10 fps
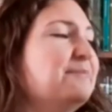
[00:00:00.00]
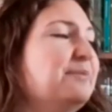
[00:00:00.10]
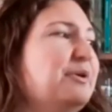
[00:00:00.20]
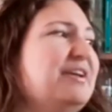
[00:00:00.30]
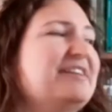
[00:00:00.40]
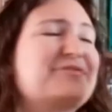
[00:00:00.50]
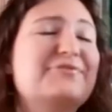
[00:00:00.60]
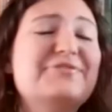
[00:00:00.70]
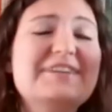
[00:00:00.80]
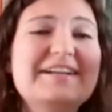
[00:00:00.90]
but it's
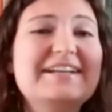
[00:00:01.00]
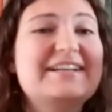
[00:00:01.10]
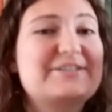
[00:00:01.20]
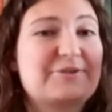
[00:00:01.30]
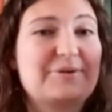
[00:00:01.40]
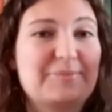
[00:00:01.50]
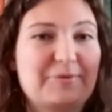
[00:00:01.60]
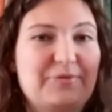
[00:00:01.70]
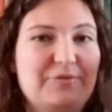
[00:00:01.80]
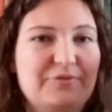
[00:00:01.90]
really
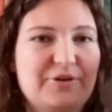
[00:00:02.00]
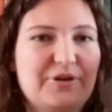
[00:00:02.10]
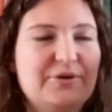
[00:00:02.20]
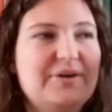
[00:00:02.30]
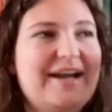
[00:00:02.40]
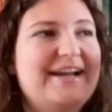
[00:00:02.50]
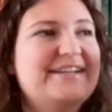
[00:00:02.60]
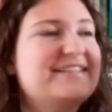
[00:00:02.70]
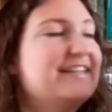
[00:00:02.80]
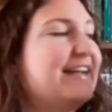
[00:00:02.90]
enjoyable to follow
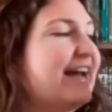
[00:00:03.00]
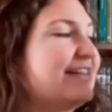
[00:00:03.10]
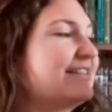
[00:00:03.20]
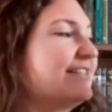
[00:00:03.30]
and he has